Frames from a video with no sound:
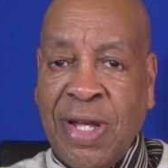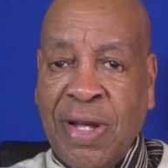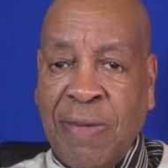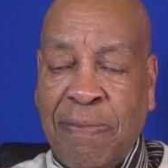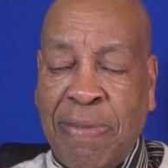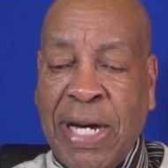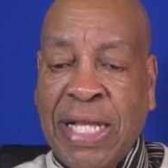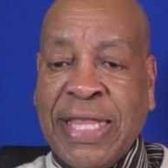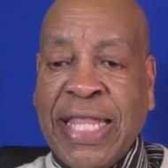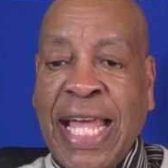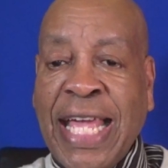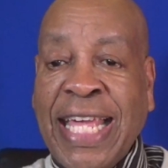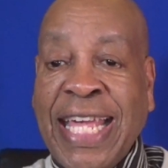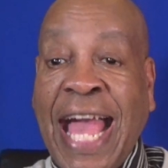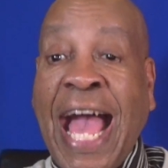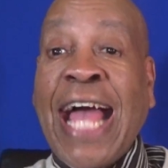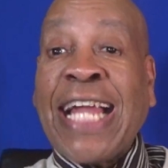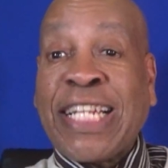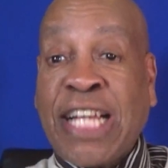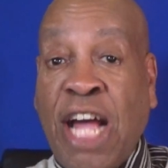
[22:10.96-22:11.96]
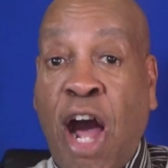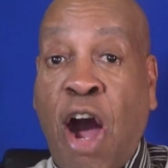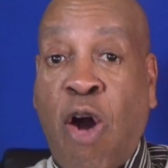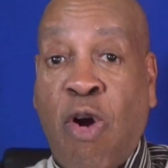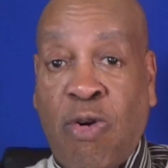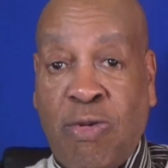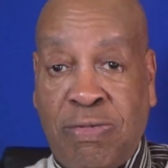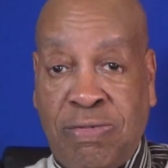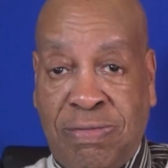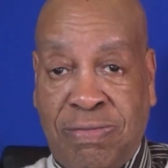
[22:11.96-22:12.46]
But they got
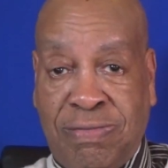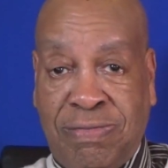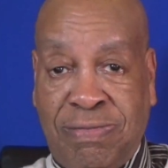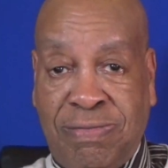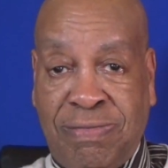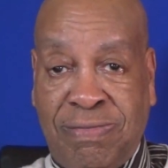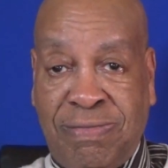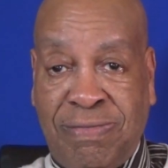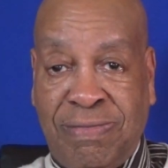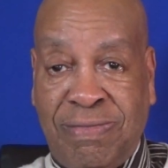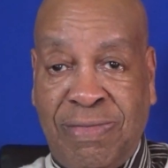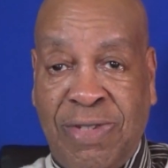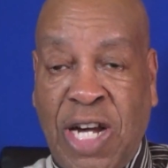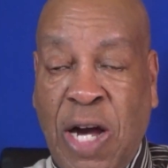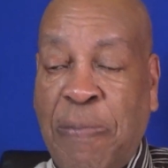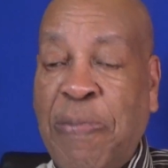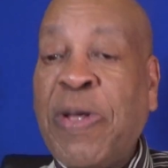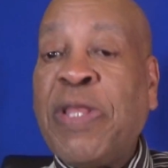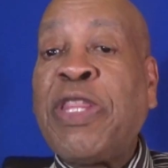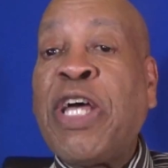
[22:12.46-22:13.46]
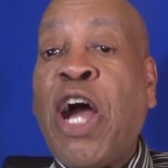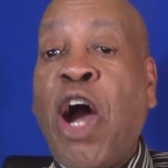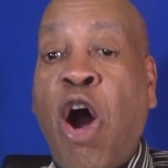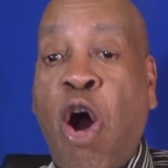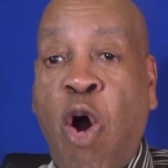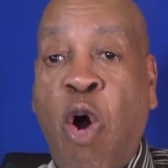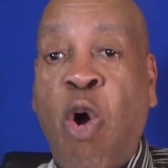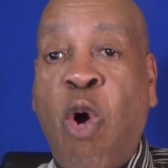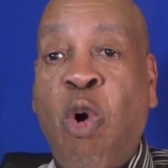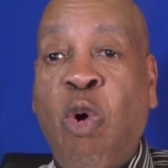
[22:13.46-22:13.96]
caught up in their
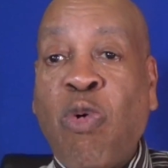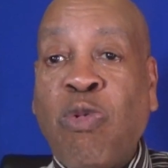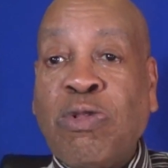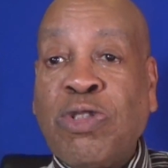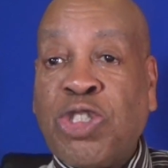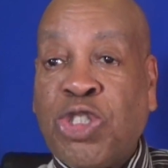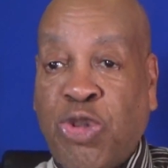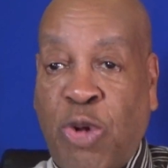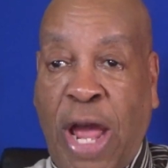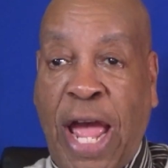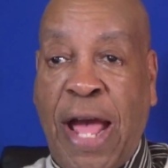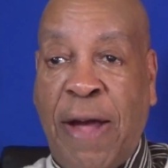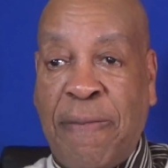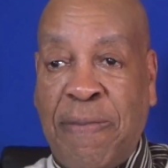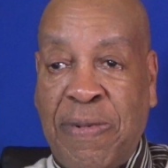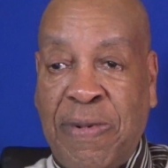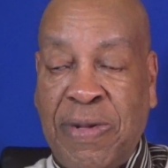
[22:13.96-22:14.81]
own trap